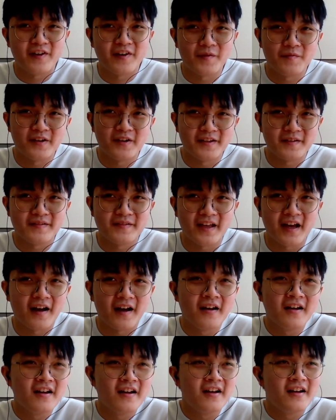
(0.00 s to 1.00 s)
like family.
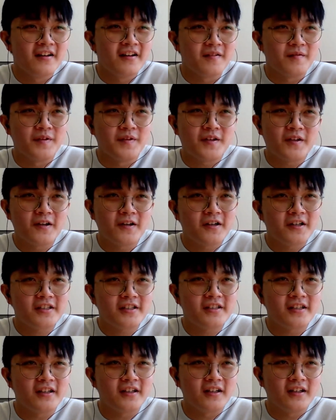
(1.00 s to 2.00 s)
Yeah.
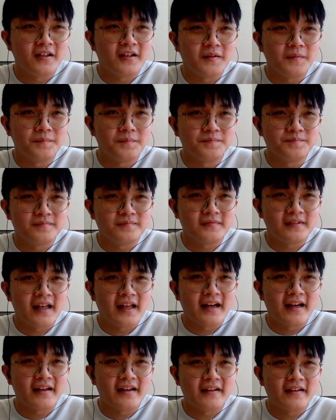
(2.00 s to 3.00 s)
Because
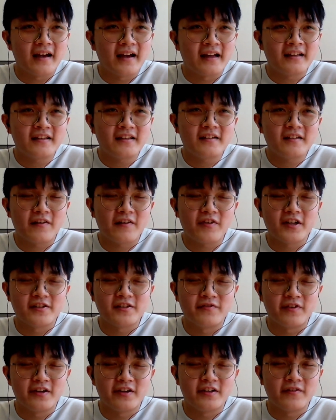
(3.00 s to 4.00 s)
like I think NAFA
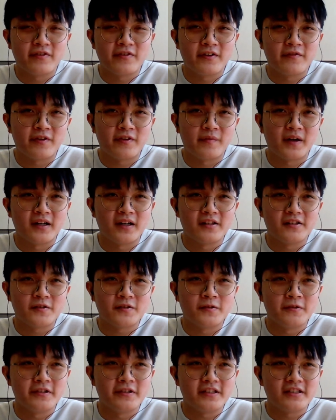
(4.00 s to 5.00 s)
is very different from other
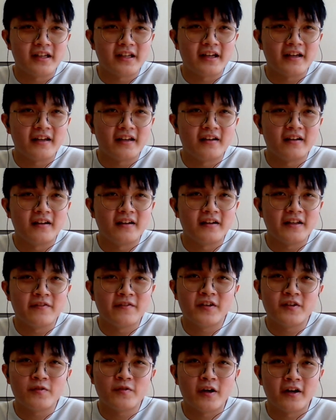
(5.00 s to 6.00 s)
schools. It's like
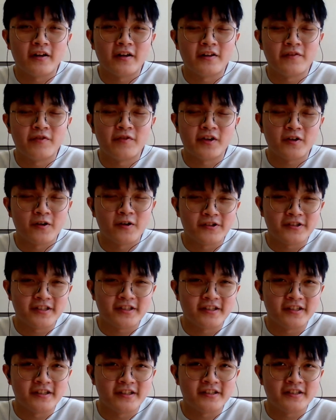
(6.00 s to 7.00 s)
even you are different
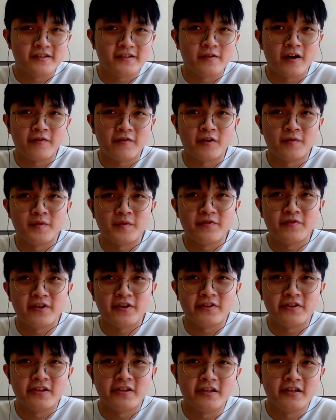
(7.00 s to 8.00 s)
courses, you are from
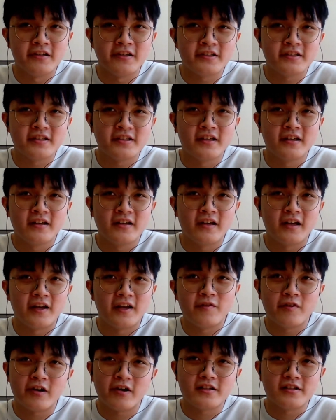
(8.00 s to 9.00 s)
different years.
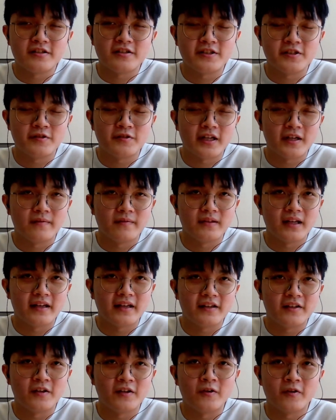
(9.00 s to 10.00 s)
Everyone is still can
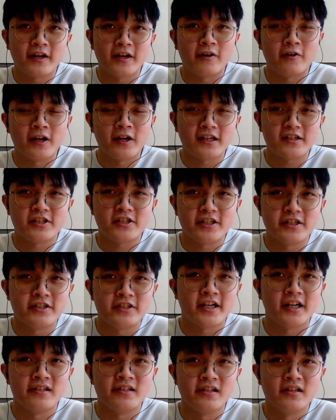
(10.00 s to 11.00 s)
like connect
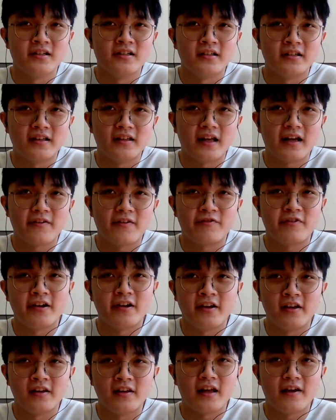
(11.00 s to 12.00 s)
each other like
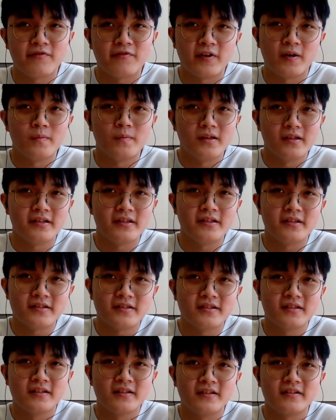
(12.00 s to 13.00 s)
friends, like
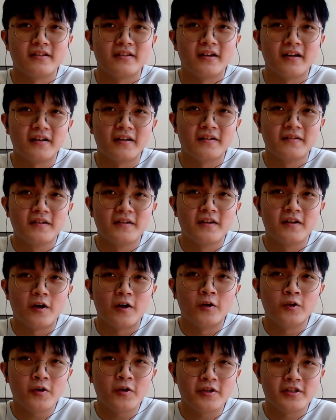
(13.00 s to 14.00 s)
families. Yeah.
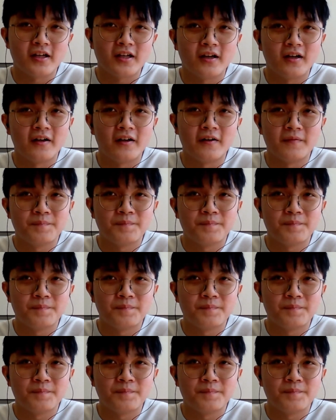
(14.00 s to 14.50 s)
Although it's